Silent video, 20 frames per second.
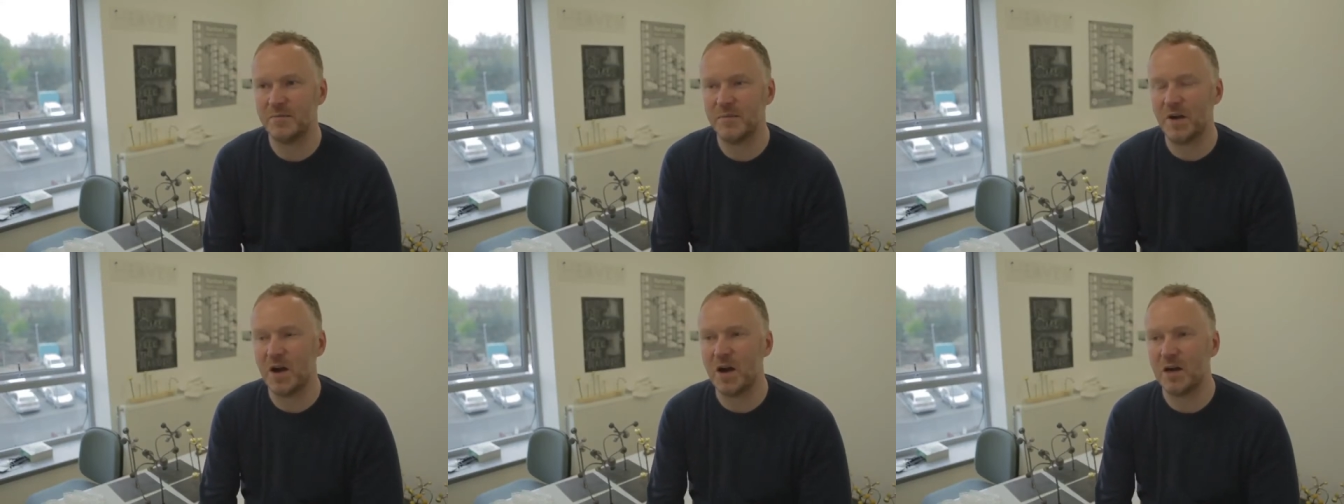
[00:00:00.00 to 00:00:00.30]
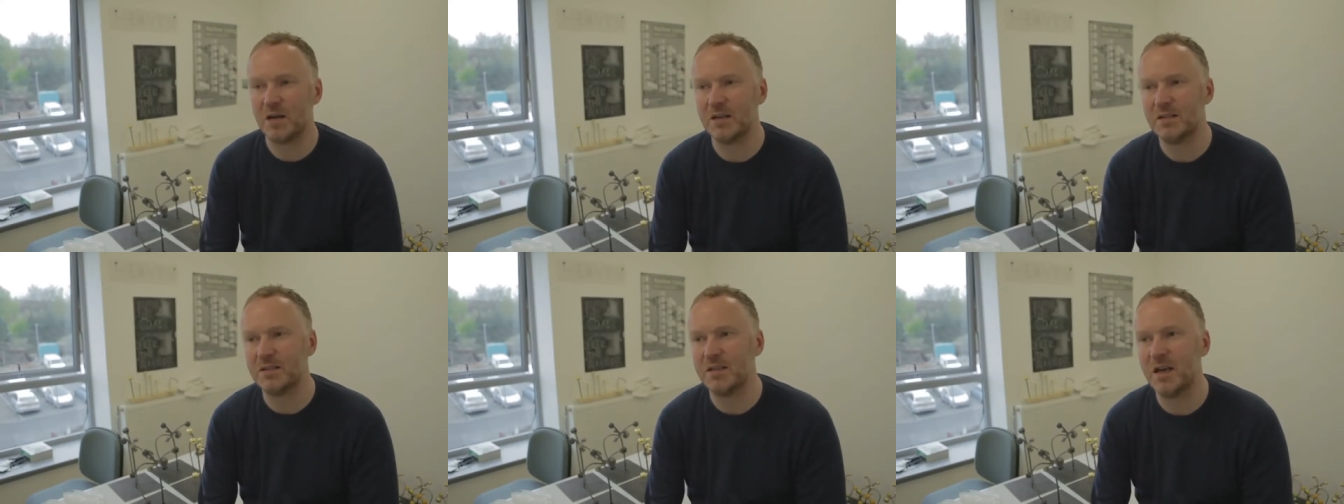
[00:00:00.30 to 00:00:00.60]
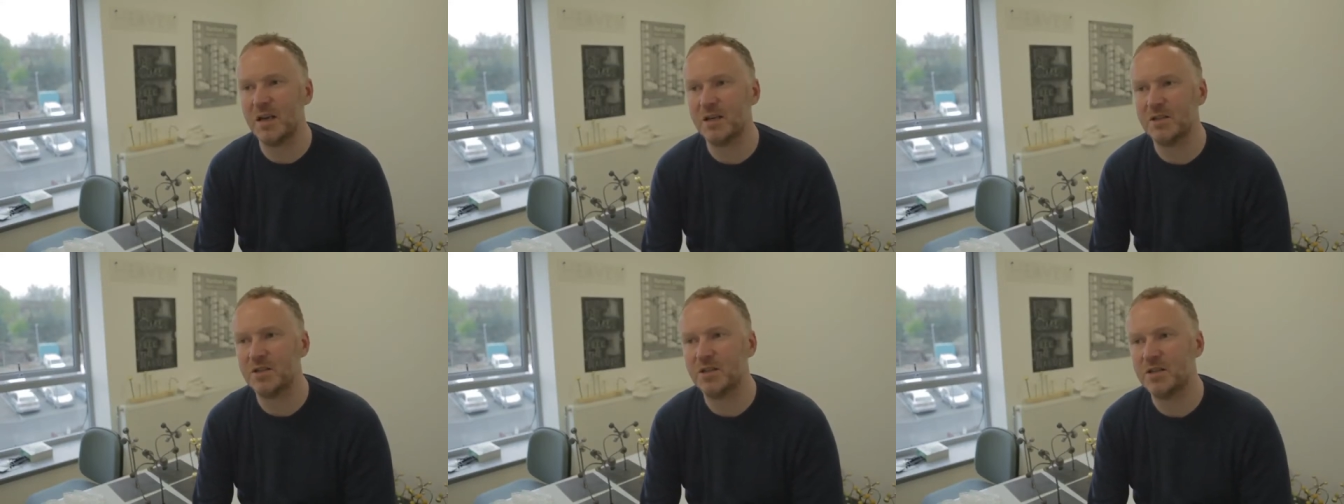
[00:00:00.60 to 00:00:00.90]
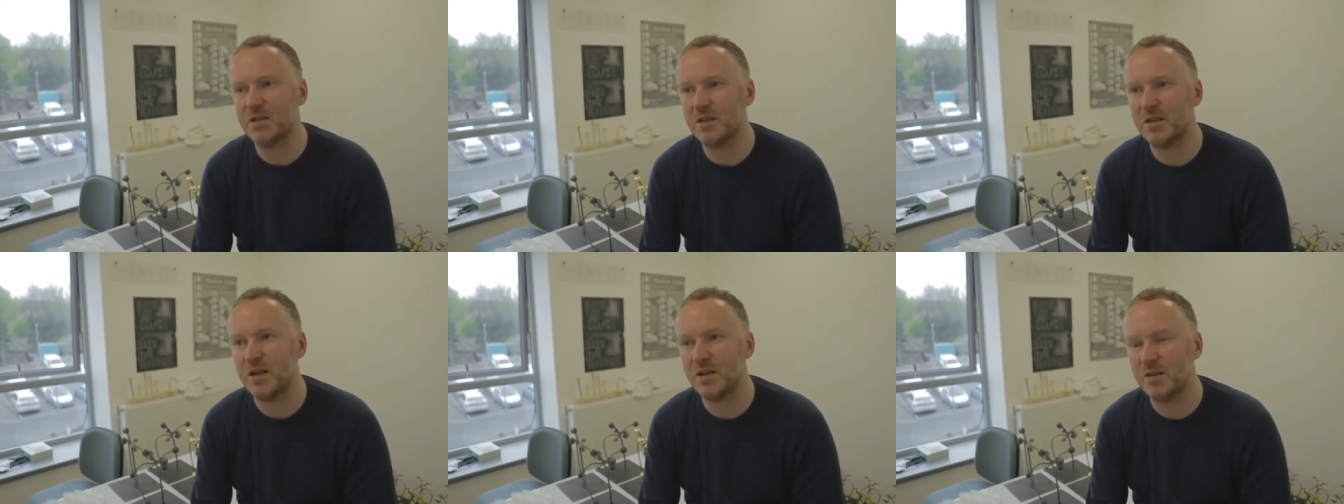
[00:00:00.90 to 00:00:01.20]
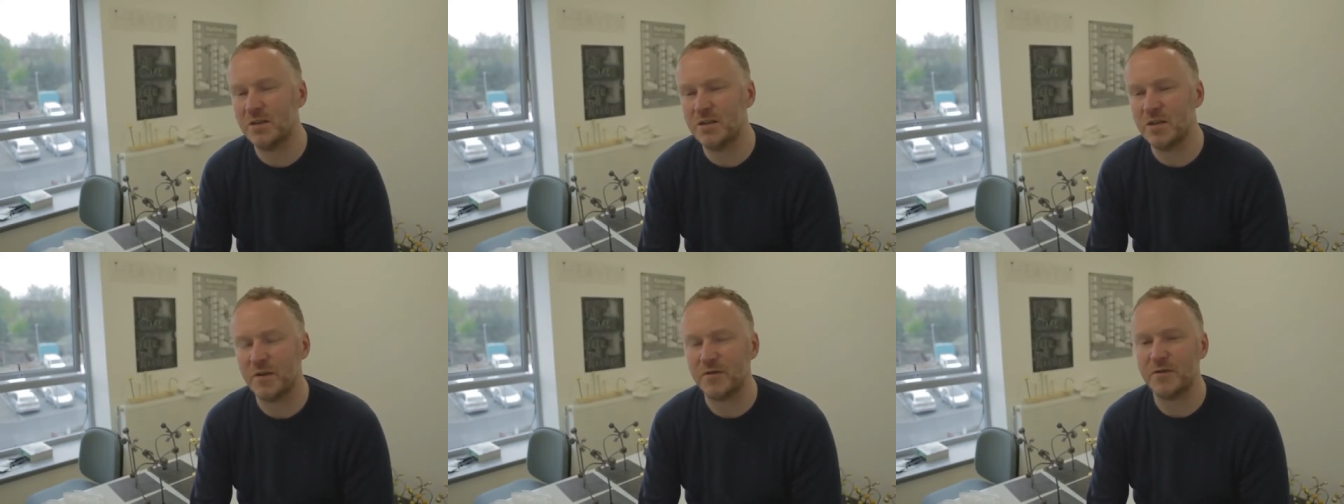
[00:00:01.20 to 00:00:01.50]
architecture and
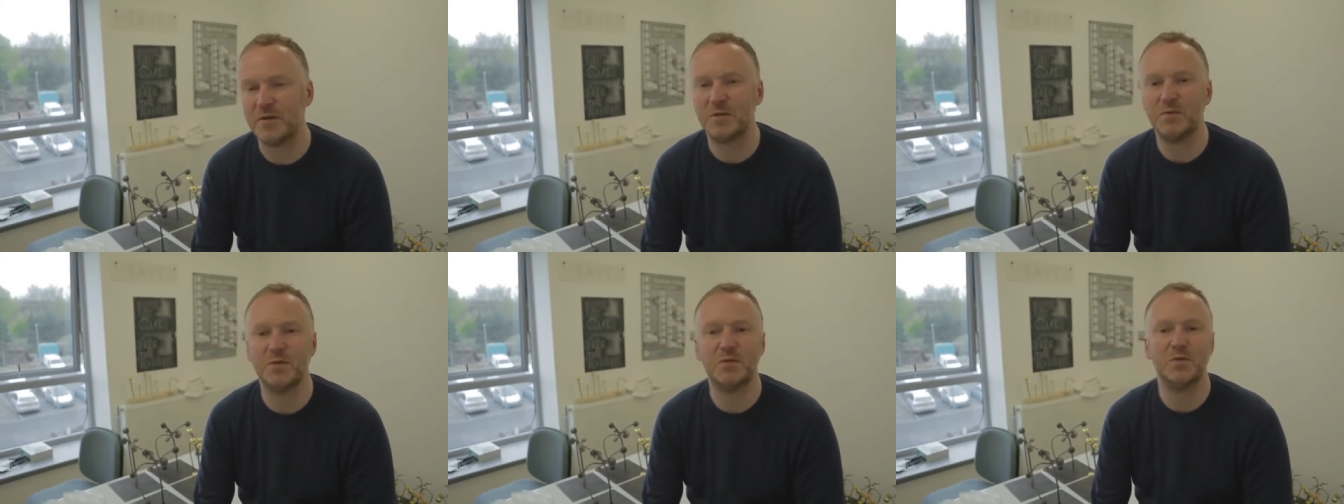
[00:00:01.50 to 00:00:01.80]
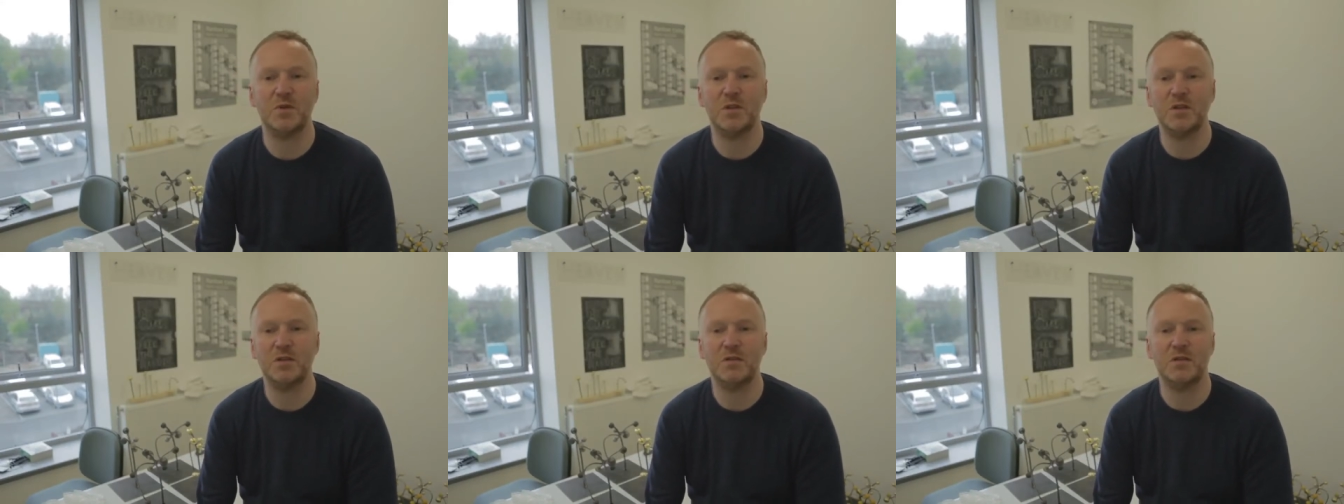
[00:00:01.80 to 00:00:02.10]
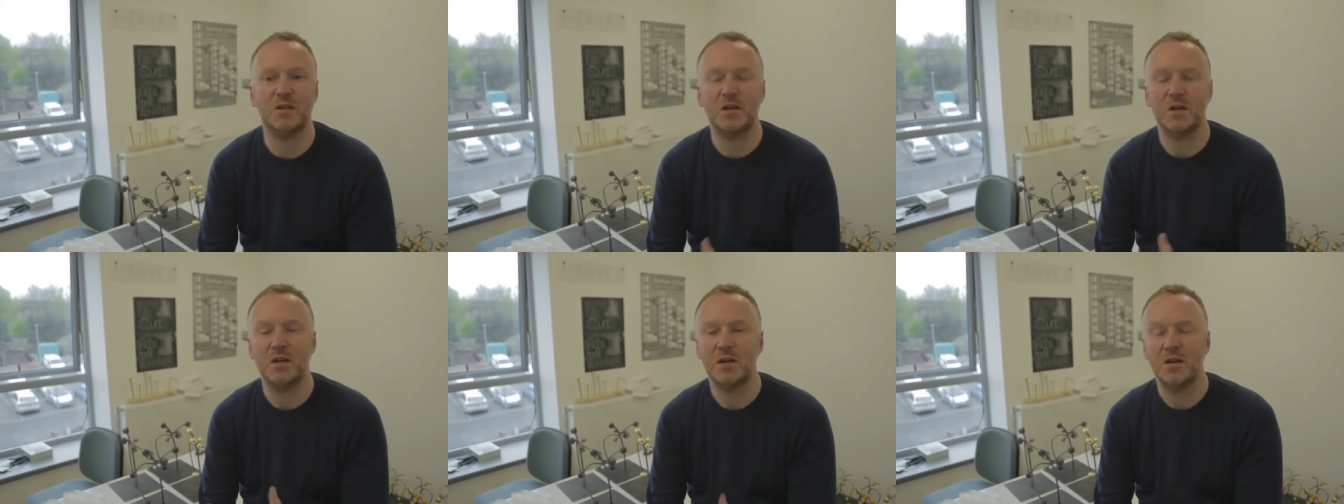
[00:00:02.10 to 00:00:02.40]
the difference between